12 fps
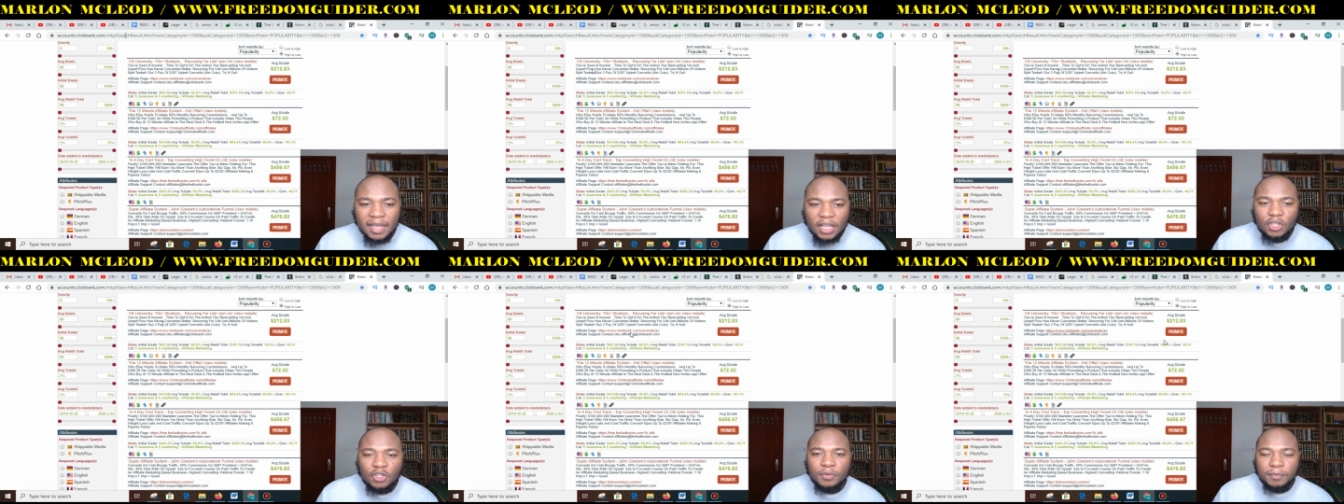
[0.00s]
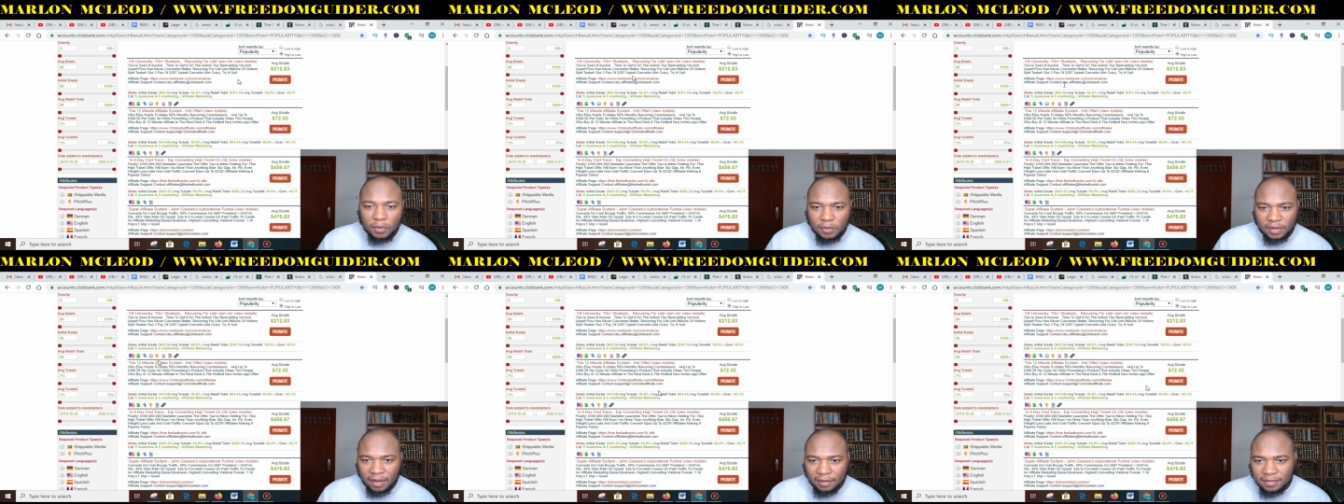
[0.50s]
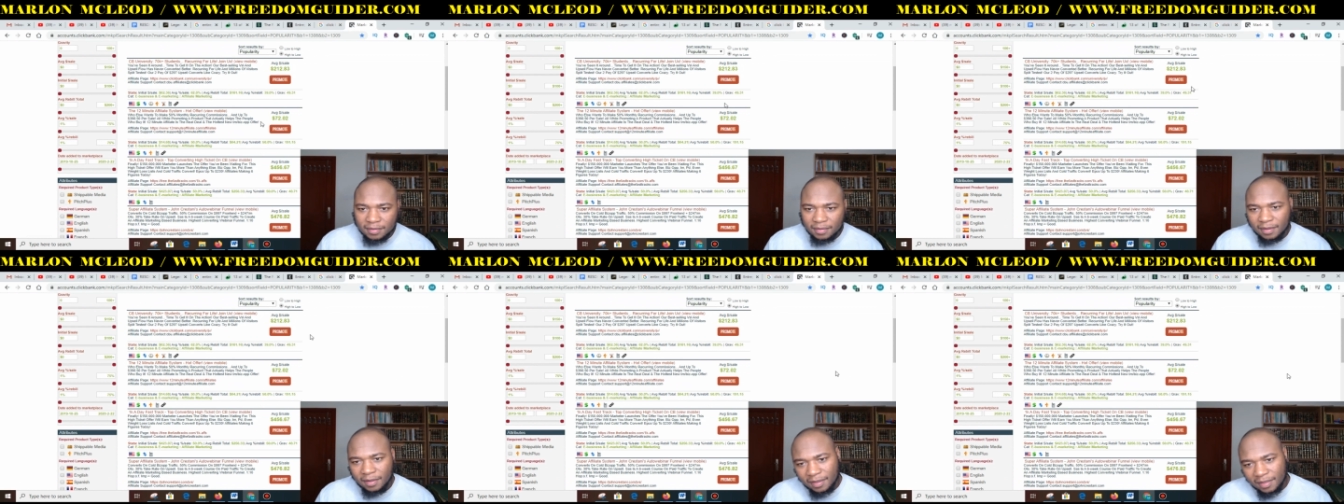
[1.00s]
each product
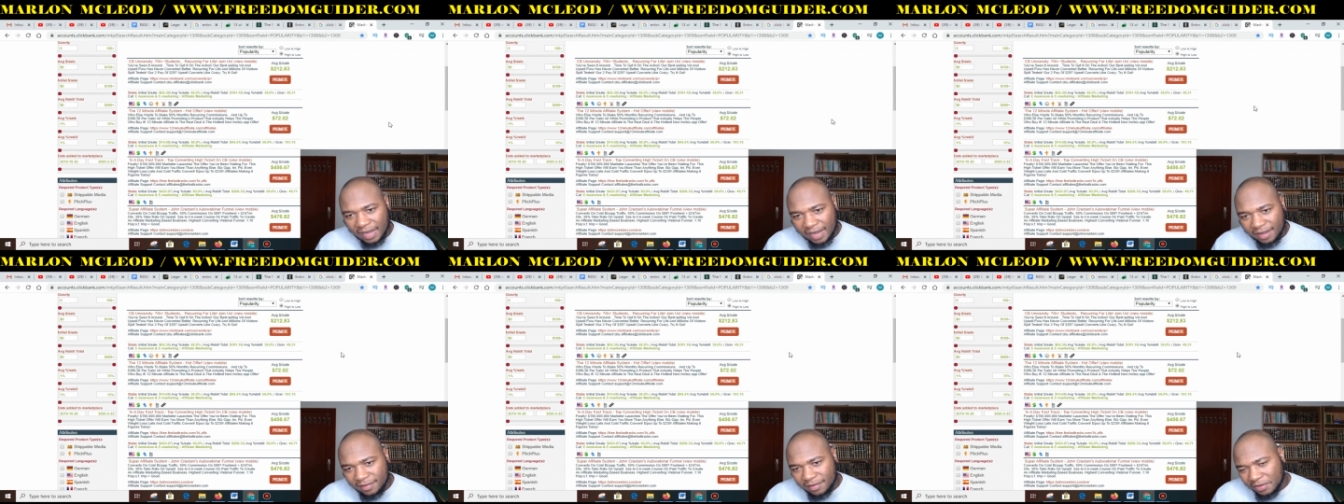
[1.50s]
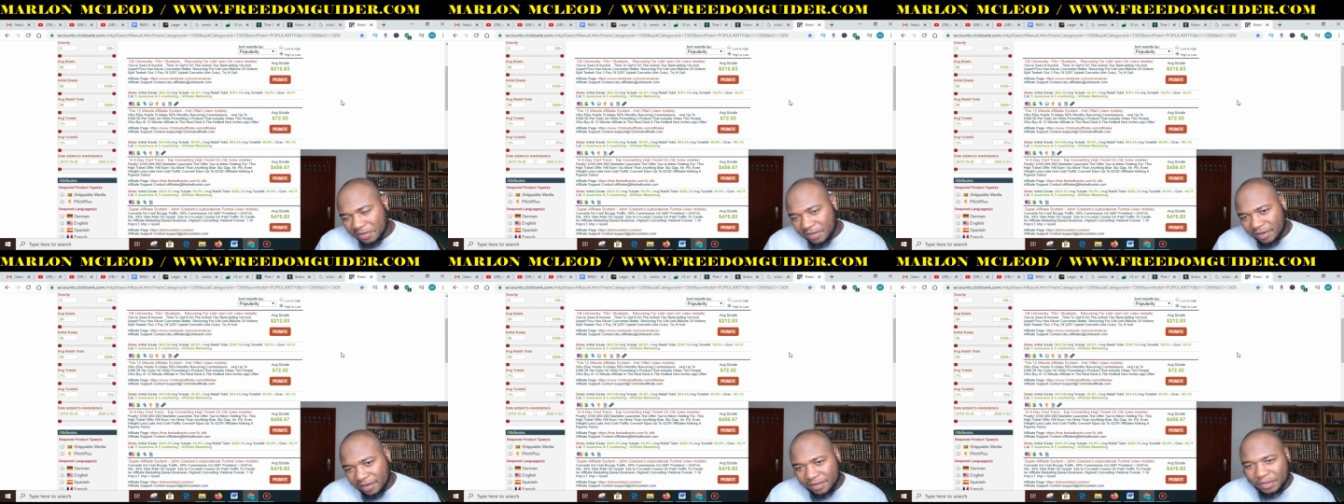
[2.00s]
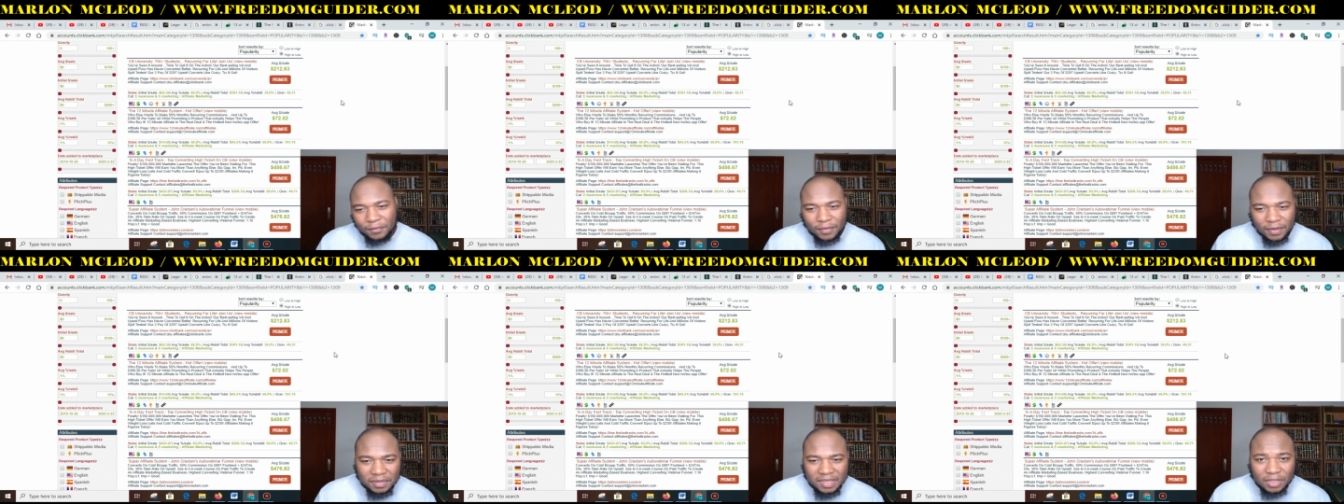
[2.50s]
that you're
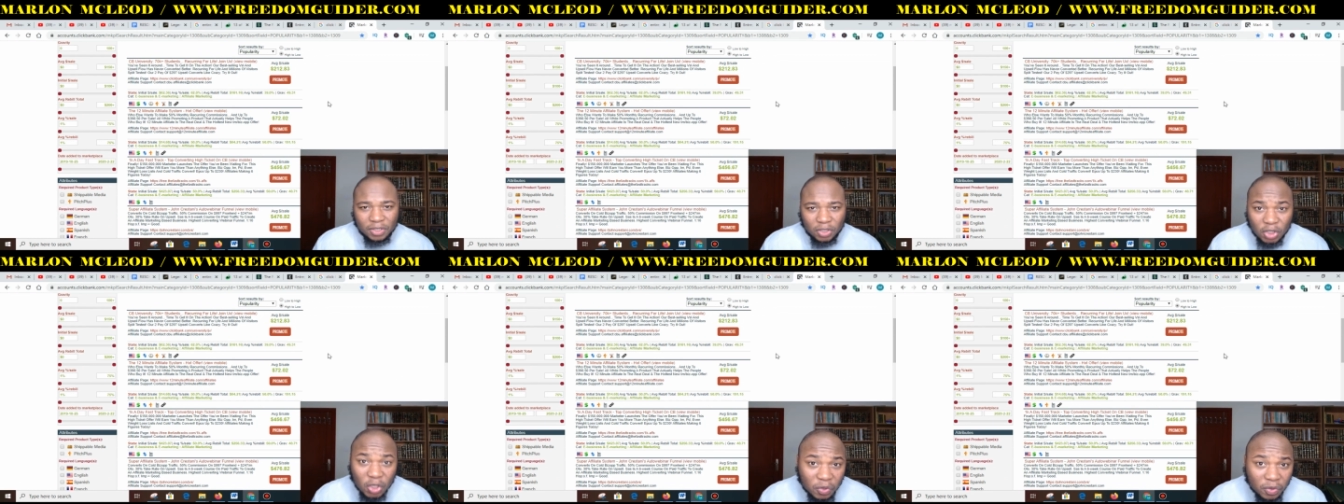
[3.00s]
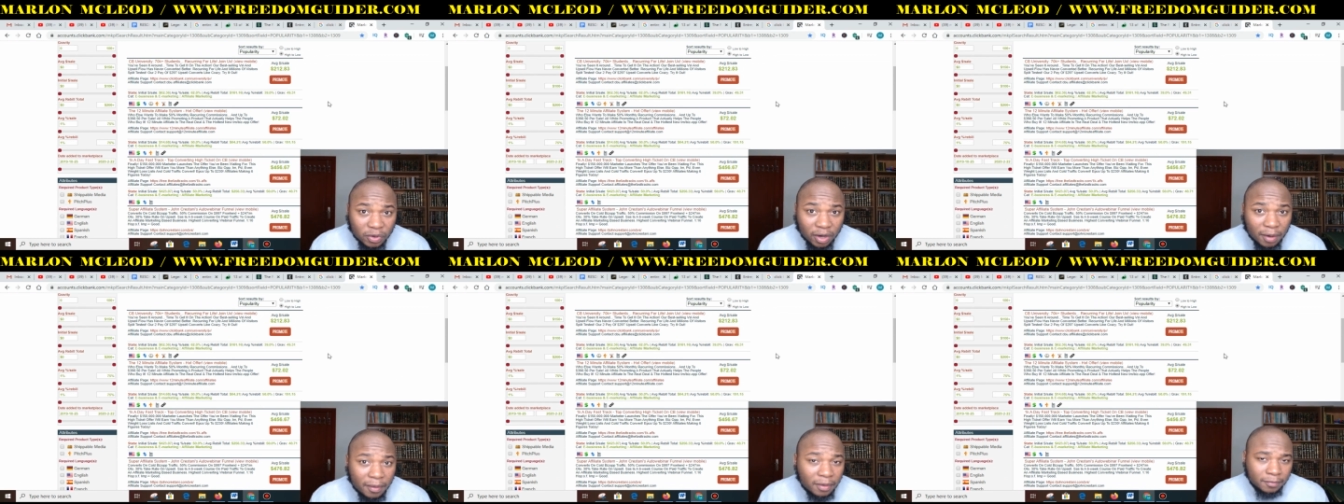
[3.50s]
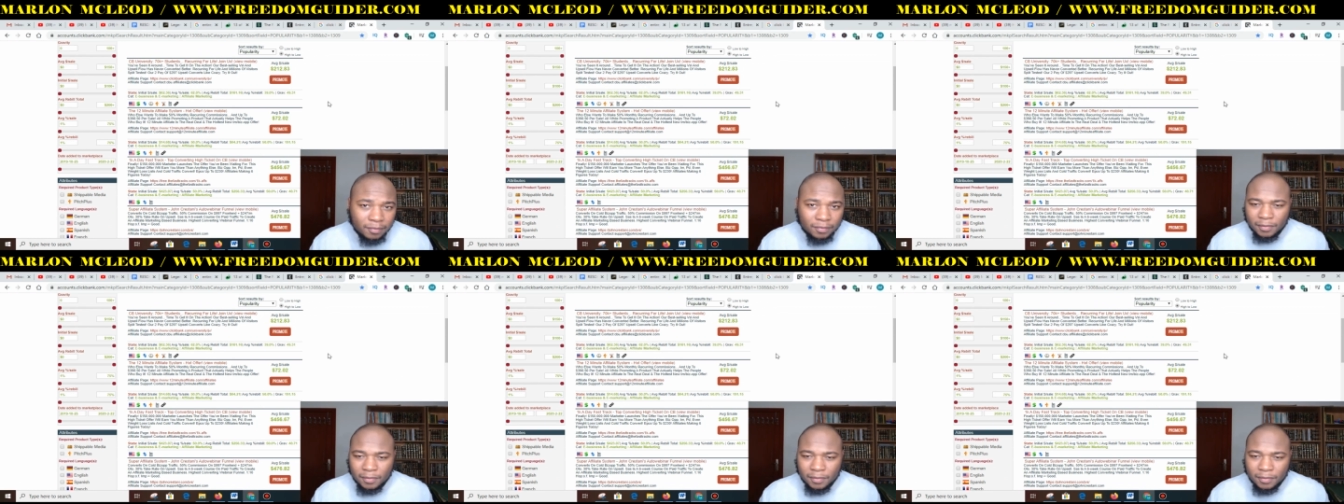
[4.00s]
convinced that you are